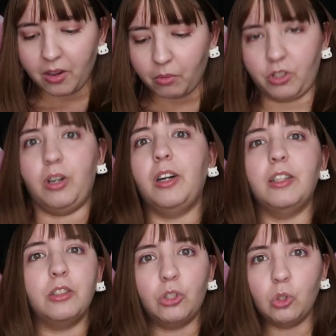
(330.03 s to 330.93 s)
which
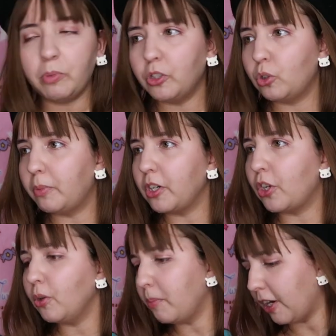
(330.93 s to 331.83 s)
are super, super
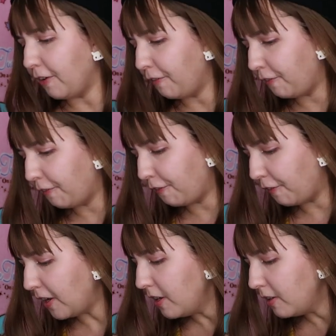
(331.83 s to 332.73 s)
cute, but I
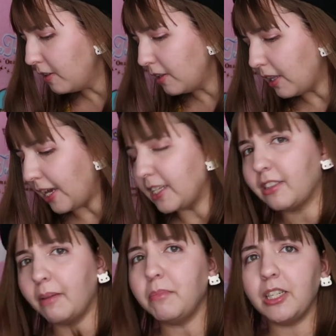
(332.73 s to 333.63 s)
feel like
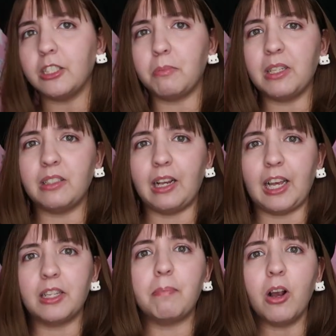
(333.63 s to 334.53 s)
something is missing,
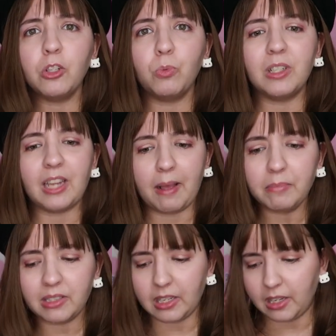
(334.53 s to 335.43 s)
like the box was
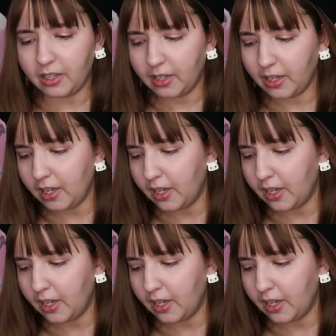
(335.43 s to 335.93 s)
empty.